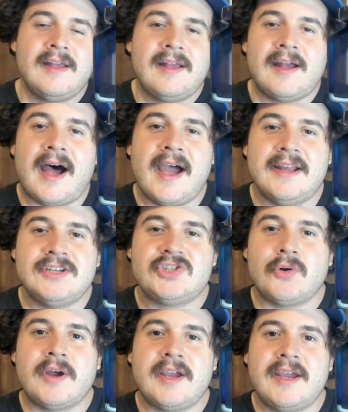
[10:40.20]
I
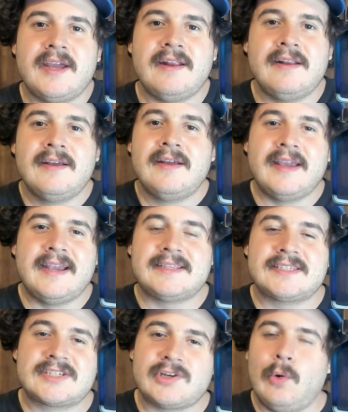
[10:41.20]
enjoy it.
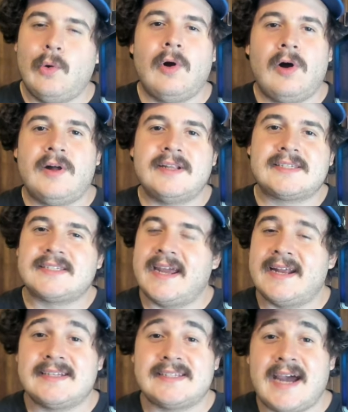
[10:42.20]
It's cool. It
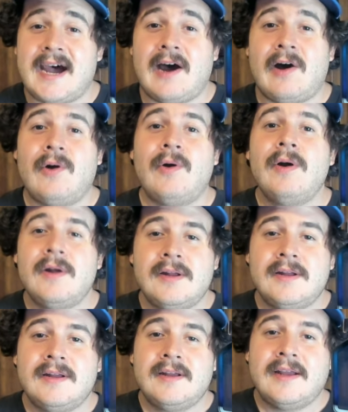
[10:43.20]
stands out.
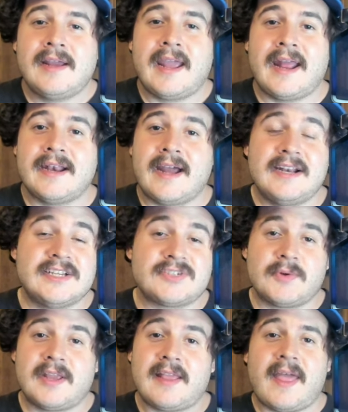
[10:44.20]
And I just
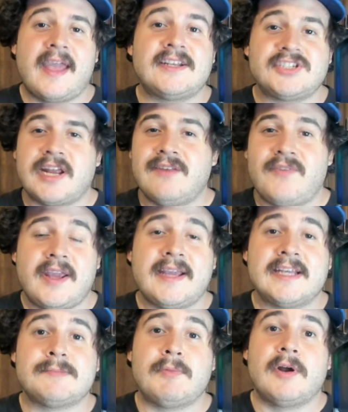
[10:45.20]
really like Shane Van
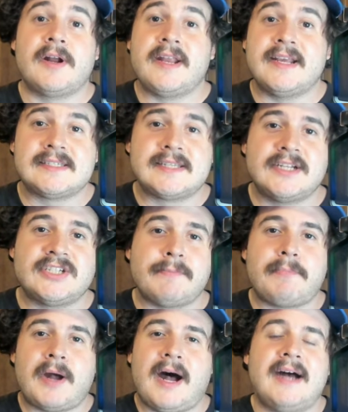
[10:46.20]
Gisbergen. He has such a
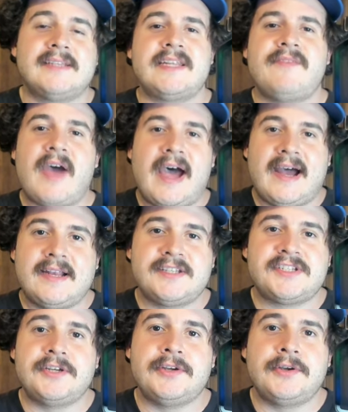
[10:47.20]
positive
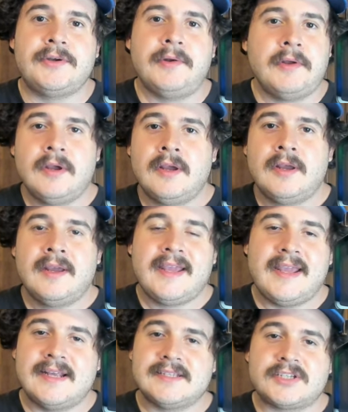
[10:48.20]
attitude.
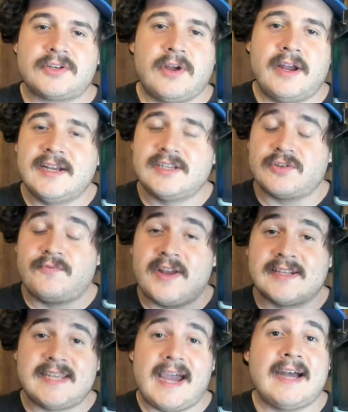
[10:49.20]
He has a
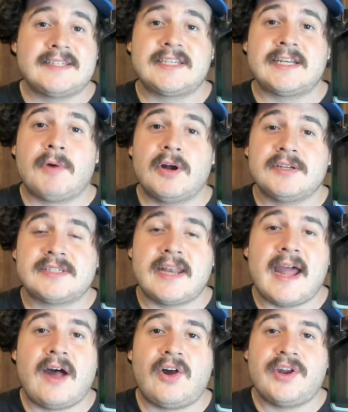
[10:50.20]
fantastic
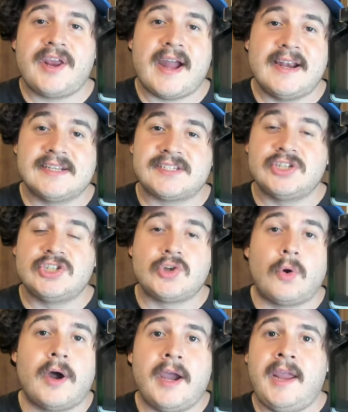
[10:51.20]
personality. I just
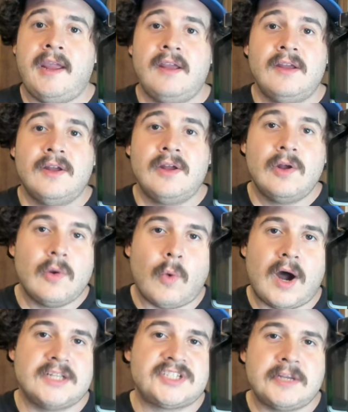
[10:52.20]
enjoy
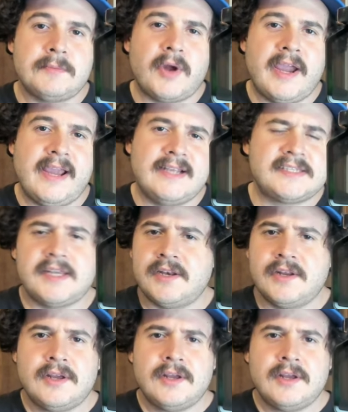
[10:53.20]
watching him race. And